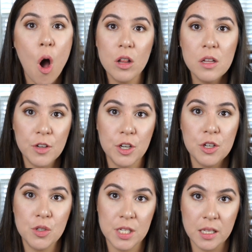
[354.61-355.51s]
all of your
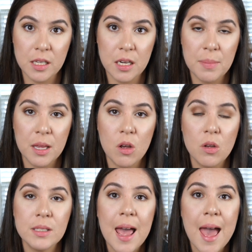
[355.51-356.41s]
utility
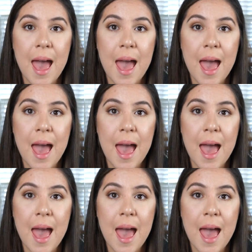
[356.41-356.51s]
bills,